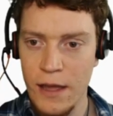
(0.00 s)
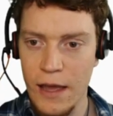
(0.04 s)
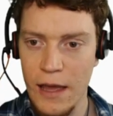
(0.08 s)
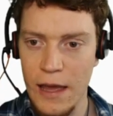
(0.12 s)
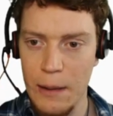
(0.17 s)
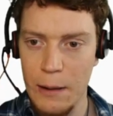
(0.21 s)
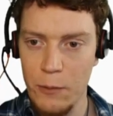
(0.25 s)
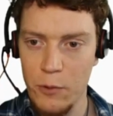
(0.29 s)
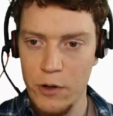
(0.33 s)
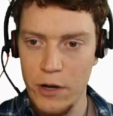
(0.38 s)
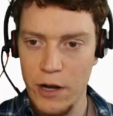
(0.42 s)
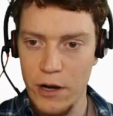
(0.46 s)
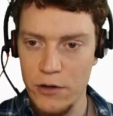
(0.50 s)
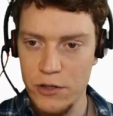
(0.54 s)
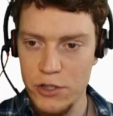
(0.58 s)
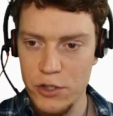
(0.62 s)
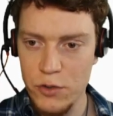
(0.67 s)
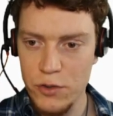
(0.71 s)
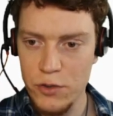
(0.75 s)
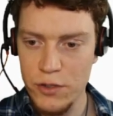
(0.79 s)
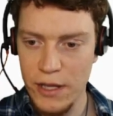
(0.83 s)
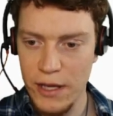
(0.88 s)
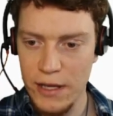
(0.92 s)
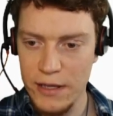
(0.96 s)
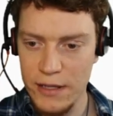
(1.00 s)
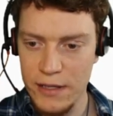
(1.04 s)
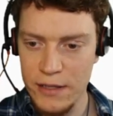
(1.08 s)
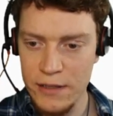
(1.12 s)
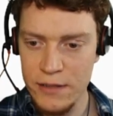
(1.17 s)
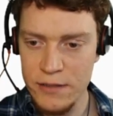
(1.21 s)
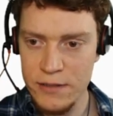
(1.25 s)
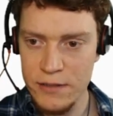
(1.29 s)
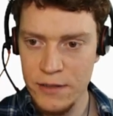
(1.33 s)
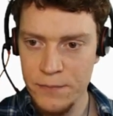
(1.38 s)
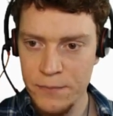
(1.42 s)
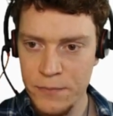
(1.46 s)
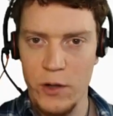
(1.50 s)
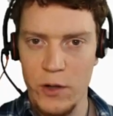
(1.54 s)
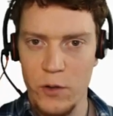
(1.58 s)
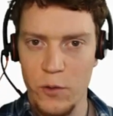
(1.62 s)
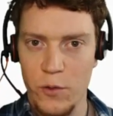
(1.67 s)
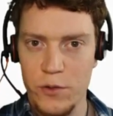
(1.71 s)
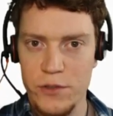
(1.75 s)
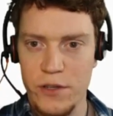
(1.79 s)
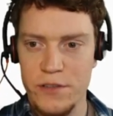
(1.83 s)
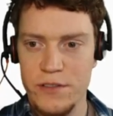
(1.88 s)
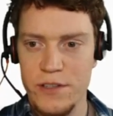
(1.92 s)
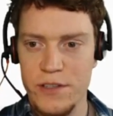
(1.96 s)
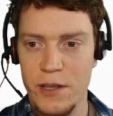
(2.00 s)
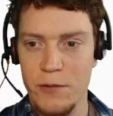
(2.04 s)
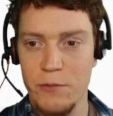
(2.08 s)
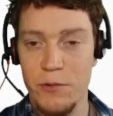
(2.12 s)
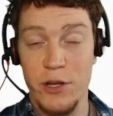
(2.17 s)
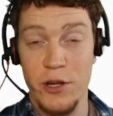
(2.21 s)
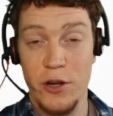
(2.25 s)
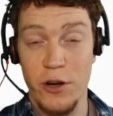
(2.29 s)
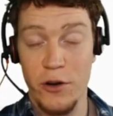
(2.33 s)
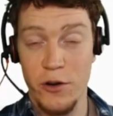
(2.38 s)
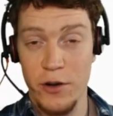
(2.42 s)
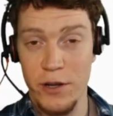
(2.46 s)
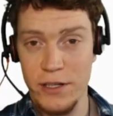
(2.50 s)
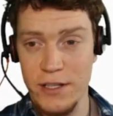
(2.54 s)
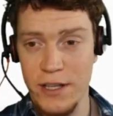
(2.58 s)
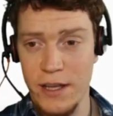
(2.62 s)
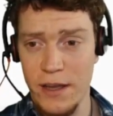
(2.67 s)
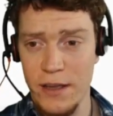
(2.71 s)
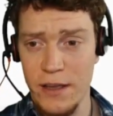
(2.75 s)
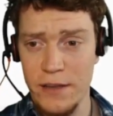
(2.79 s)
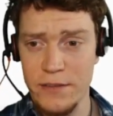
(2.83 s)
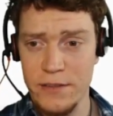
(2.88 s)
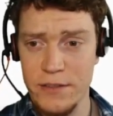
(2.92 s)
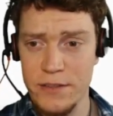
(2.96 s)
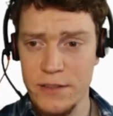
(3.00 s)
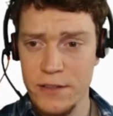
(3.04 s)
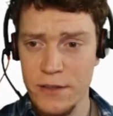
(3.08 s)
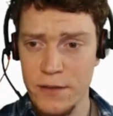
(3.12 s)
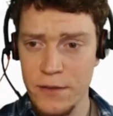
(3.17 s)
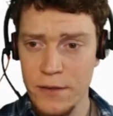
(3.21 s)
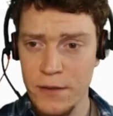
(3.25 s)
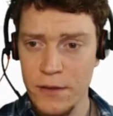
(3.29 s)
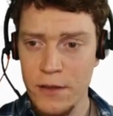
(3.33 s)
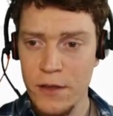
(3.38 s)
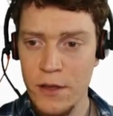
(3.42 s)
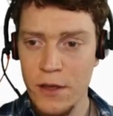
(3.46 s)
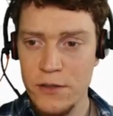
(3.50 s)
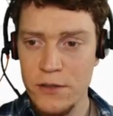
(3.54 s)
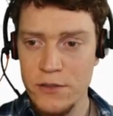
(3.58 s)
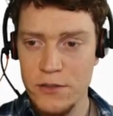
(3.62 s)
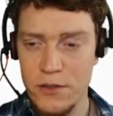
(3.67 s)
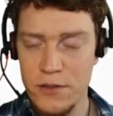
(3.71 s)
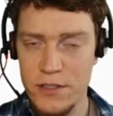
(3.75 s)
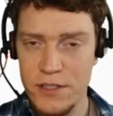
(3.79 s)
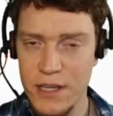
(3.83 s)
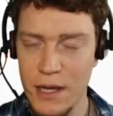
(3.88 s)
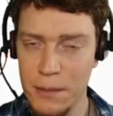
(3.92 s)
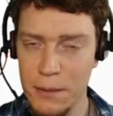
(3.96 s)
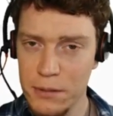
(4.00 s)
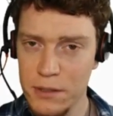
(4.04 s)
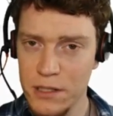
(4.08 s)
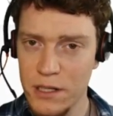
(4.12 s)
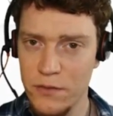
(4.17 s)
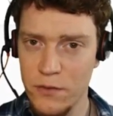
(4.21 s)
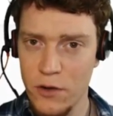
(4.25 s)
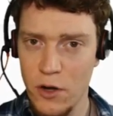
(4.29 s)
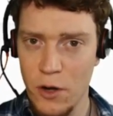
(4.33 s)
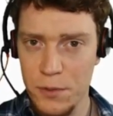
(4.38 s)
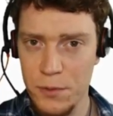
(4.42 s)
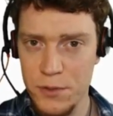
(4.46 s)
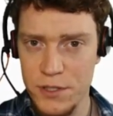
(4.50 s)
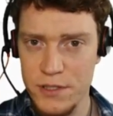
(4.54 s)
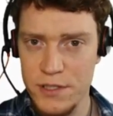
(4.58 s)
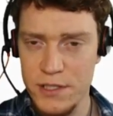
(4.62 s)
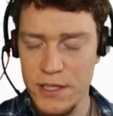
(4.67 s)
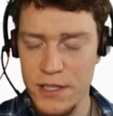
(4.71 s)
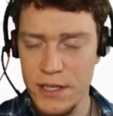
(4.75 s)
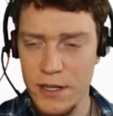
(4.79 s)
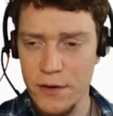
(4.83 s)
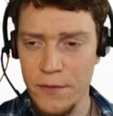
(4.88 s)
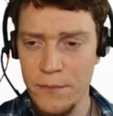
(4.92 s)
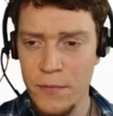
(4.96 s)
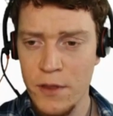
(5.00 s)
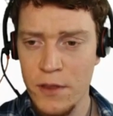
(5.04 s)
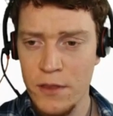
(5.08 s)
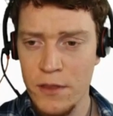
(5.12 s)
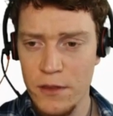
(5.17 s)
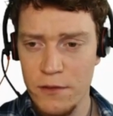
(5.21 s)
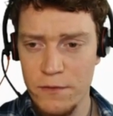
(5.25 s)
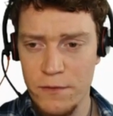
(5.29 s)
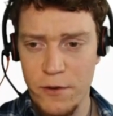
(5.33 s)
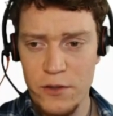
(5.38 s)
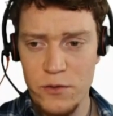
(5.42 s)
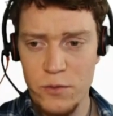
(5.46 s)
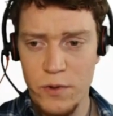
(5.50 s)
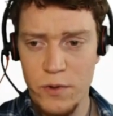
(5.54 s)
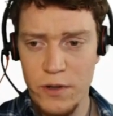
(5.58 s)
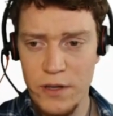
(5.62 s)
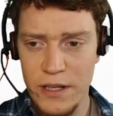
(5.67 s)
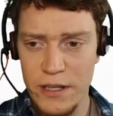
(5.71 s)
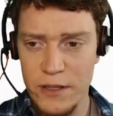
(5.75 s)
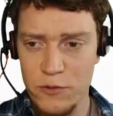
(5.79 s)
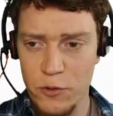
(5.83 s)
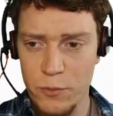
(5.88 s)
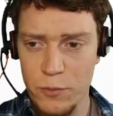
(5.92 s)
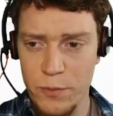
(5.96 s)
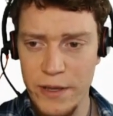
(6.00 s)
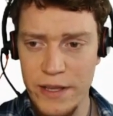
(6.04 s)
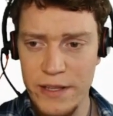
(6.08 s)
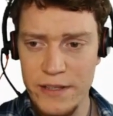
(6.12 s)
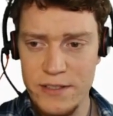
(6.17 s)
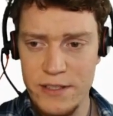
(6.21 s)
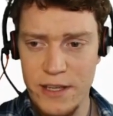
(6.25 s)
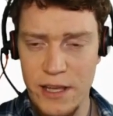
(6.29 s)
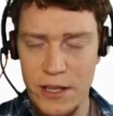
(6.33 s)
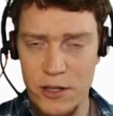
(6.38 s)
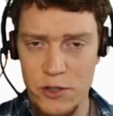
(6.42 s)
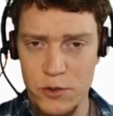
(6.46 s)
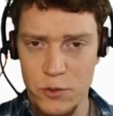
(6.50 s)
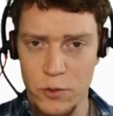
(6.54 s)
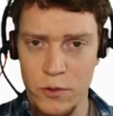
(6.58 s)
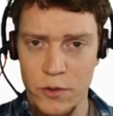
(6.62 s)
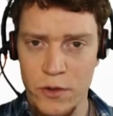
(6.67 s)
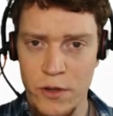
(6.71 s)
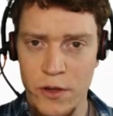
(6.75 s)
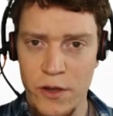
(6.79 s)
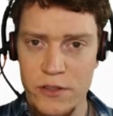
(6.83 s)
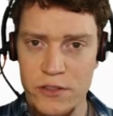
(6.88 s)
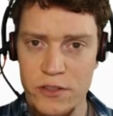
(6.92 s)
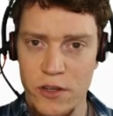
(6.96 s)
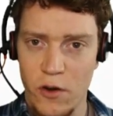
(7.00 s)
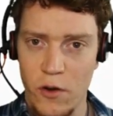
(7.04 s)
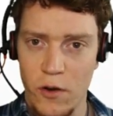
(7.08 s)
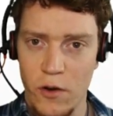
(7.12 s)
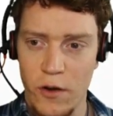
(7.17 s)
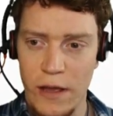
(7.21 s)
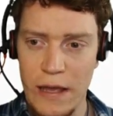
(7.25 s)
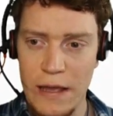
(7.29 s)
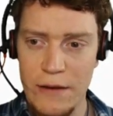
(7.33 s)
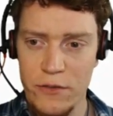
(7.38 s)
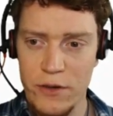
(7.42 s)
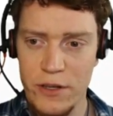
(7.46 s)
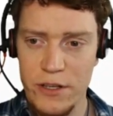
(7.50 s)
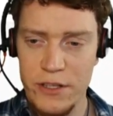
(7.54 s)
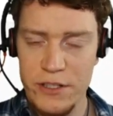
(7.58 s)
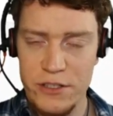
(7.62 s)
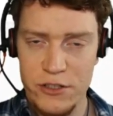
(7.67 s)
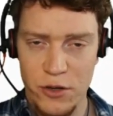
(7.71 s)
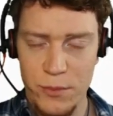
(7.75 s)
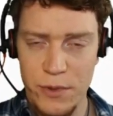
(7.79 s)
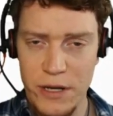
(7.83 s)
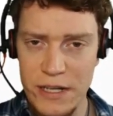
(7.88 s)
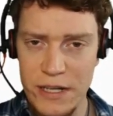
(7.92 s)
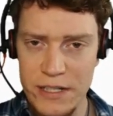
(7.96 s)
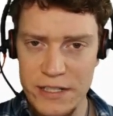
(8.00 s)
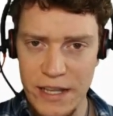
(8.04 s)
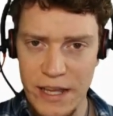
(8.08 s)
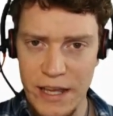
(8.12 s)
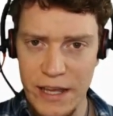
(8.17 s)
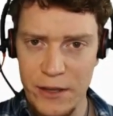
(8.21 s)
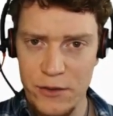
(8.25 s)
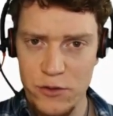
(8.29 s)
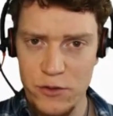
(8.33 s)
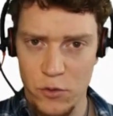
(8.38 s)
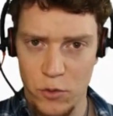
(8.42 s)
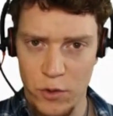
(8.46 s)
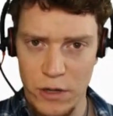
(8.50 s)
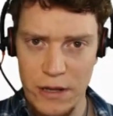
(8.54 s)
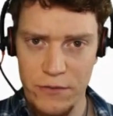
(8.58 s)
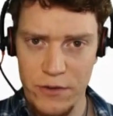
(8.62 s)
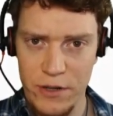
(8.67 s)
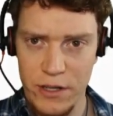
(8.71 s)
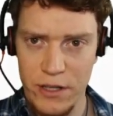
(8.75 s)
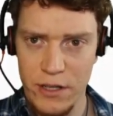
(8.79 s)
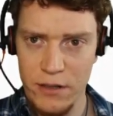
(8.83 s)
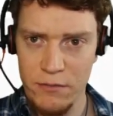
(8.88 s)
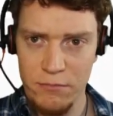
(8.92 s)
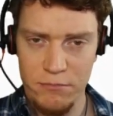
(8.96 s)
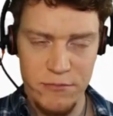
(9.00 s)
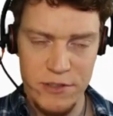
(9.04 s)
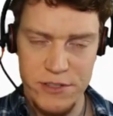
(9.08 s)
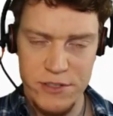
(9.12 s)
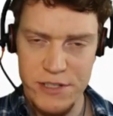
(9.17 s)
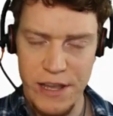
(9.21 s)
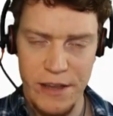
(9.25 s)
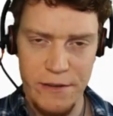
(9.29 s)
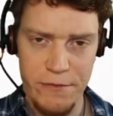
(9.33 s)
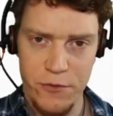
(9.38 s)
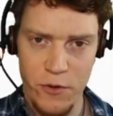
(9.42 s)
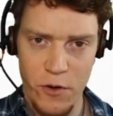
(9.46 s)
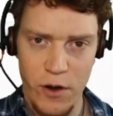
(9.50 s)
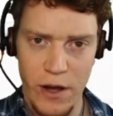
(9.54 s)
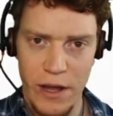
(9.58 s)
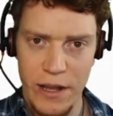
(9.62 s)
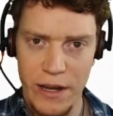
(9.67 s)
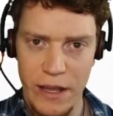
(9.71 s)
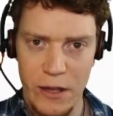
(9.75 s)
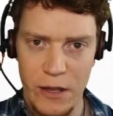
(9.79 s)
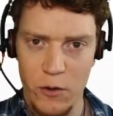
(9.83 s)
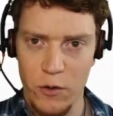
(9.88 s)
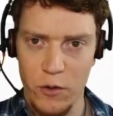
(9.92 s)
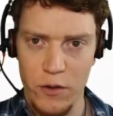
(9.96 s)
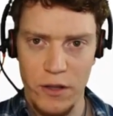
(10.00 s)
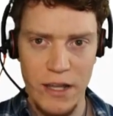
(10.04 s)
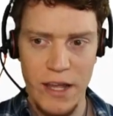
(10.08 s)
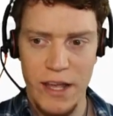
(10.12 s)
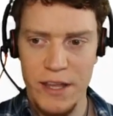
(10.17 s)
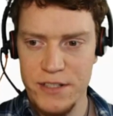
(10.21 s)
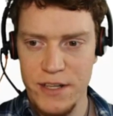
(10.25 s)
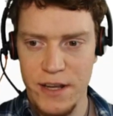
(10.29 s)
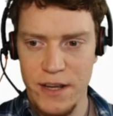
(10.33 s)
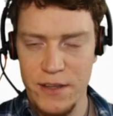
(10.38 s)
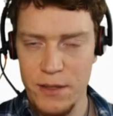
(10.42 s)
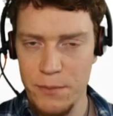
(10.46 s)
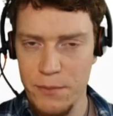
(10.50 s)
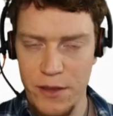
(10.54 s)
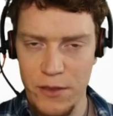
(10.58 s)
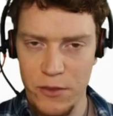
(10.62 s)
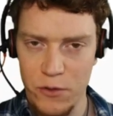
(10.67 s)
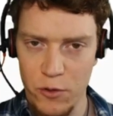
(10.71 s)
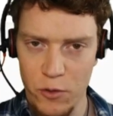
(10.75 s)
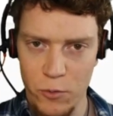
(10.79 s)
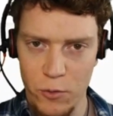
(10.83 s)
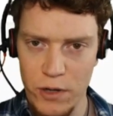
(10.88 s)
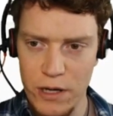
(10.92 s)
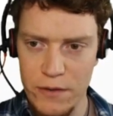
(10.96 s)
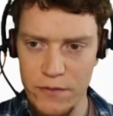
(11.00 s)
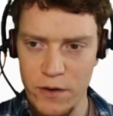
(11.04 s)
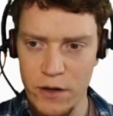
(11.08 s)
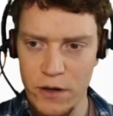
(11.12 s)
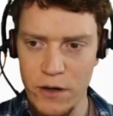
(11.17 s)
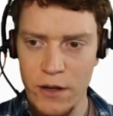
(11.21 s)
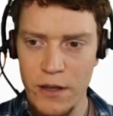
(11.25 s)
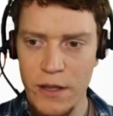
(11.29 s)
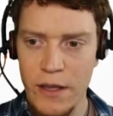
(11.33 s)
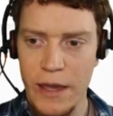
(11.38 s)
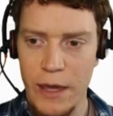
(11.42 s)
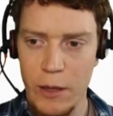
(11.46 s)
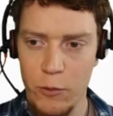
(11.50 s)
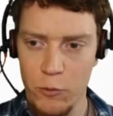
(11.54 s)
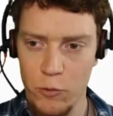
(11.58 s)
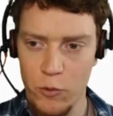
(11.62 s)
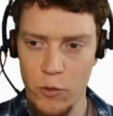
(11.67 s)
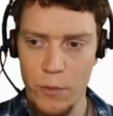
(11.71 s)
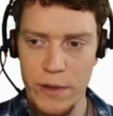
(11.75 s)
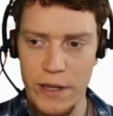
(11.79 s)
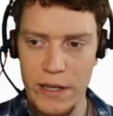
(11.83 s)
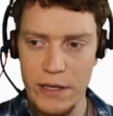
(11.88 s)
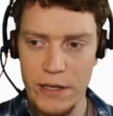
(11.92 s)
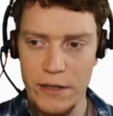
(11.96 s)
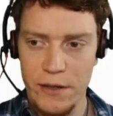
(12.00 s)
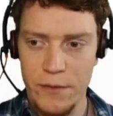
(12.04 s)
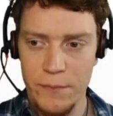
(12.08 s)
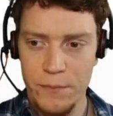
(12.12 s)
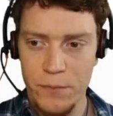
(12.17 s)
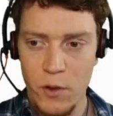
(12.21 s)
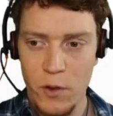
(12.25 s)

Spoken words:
What our due date is. You can also set recurring tasks. So there's a couple of different options here. The first one is repeat schedule. So every so many days, or on every, say, Friday or last day of the month or whatever, it will repeat.